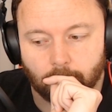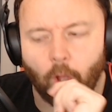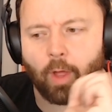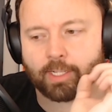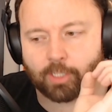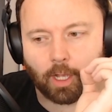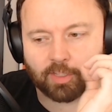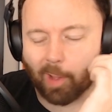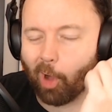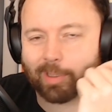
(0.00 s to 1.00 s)
Oh, that's
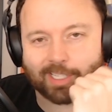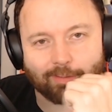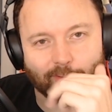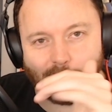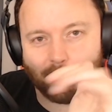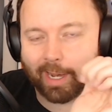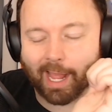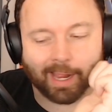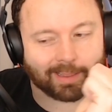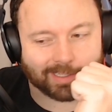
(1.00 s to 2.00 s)
awesome. Always love the floating
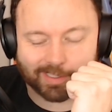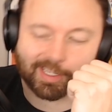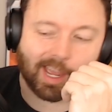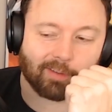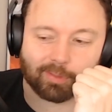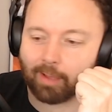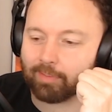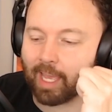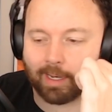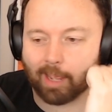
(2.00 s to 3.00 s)
island stuff. Love
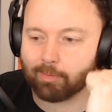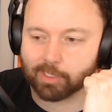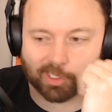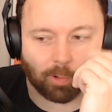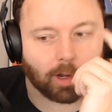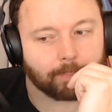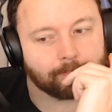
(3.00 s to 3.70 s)
that in Heaven's Sword.